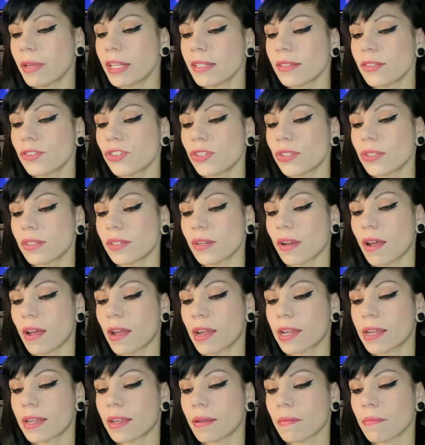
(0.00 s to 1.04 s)
it's just
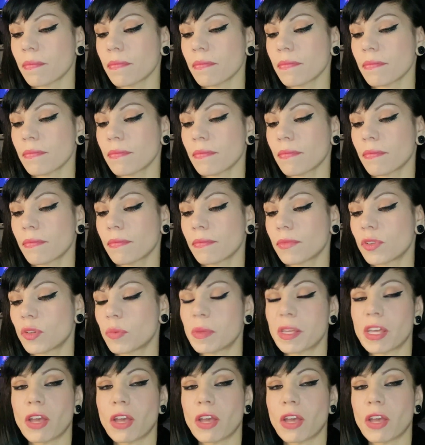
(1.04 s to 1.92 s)
time to be